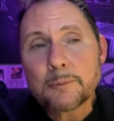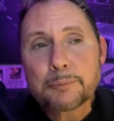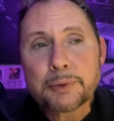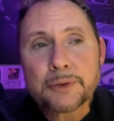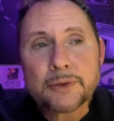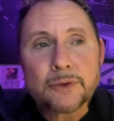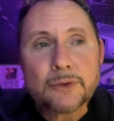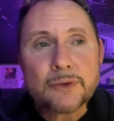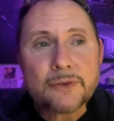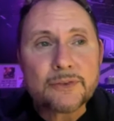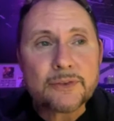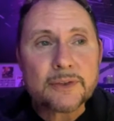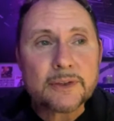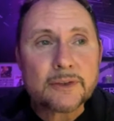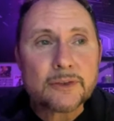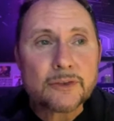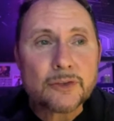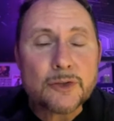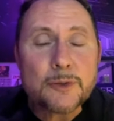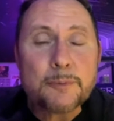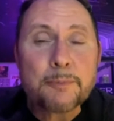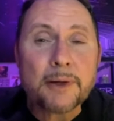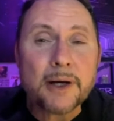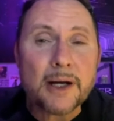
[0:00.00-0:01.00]
producing
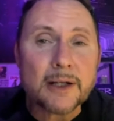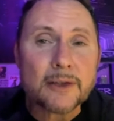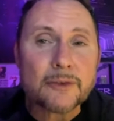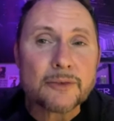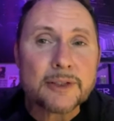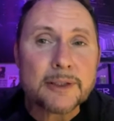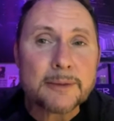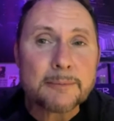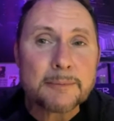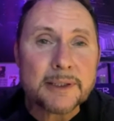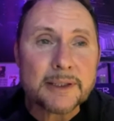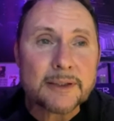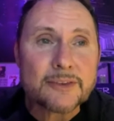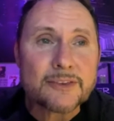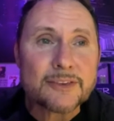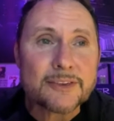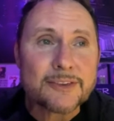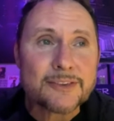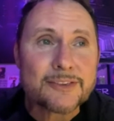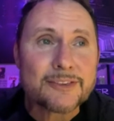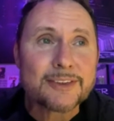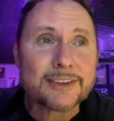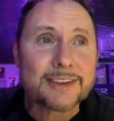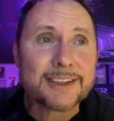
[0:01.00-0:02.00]
Tupac
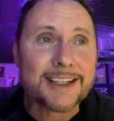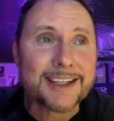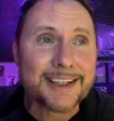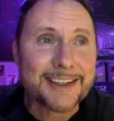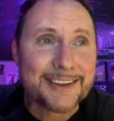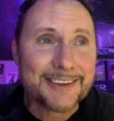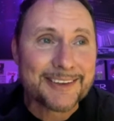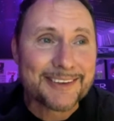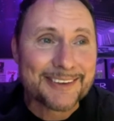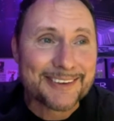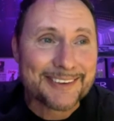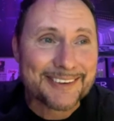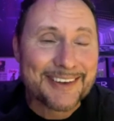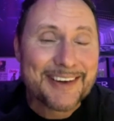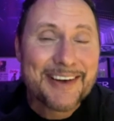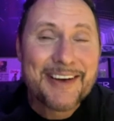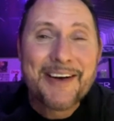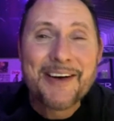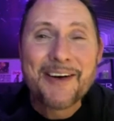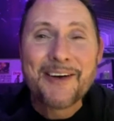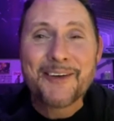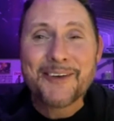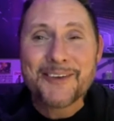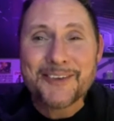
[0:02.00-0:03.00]
remixes together
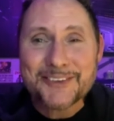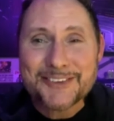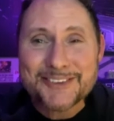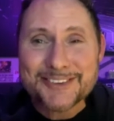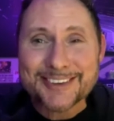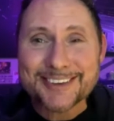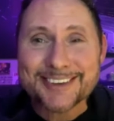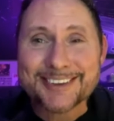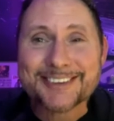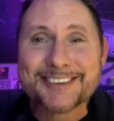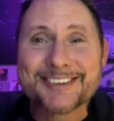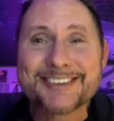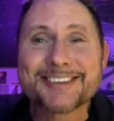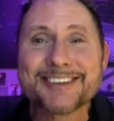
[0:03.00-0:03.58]
also.